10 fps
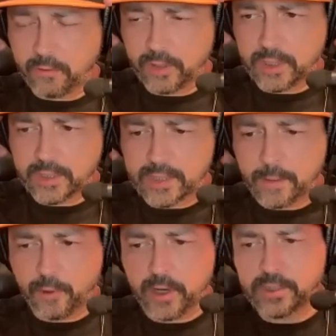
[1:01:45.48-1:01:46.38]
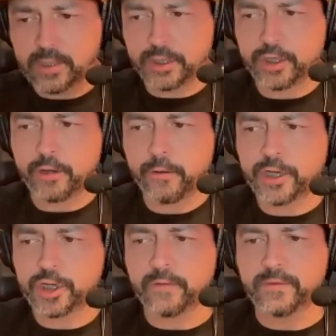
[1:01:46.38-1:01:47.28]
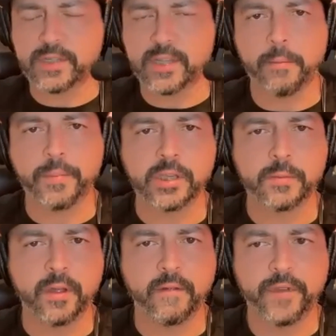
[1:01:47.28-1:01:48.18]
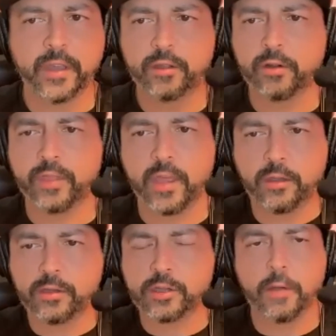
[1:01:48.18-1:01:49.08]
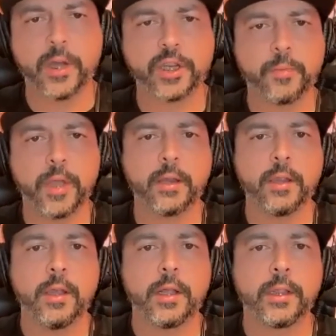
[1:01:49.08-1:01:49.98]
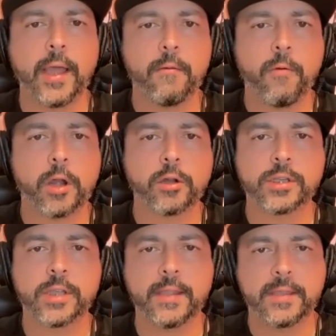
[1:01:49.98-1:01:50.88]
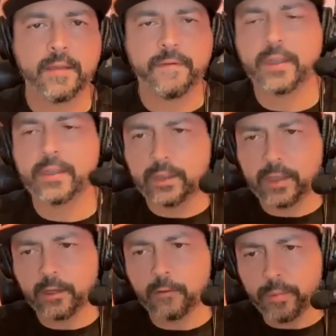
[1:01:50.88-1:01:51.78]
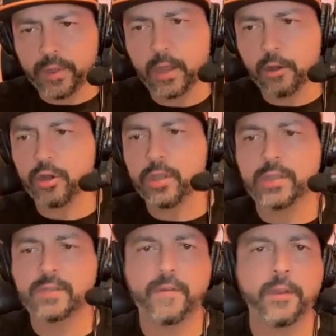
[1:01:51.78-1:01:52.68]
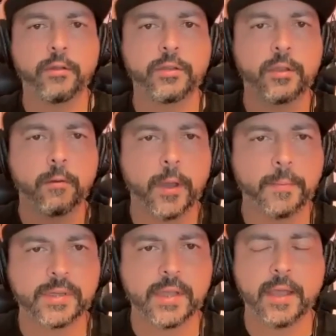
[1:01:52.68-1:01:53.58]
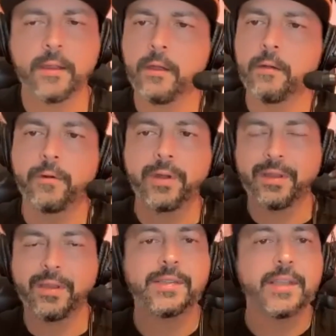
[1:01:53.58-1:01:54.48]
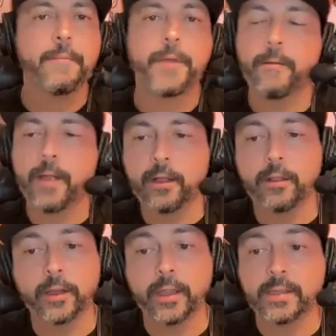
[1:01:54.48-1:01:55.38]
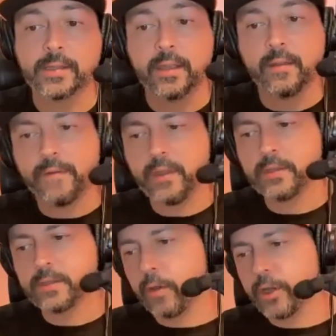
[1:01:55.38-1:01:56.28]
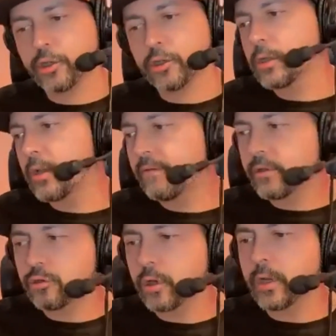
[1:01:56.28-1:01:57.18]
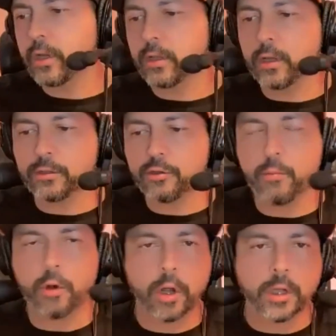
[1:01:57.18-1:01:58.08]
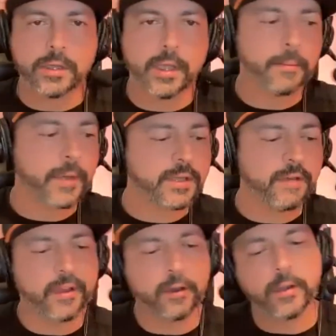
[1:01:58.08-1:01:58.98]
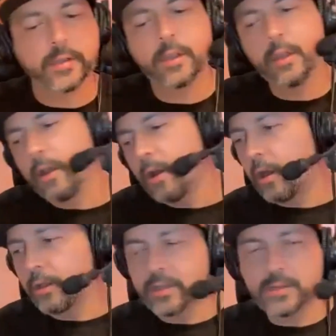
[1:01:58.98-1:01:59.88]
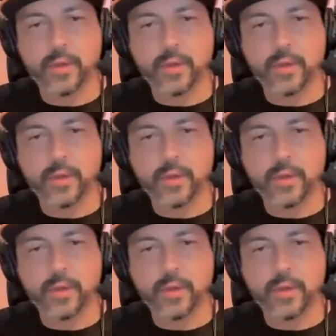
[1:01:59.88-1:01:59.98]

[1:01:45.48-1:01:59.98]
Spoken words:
We need to stop raising a generation of zombies. But Victor, thank you so much, man. Lightwater Scientific. The link will be underneath this video to the website. Where he's gonna be a regular guest if he's gracious enough to join two morons like myself and Chris on these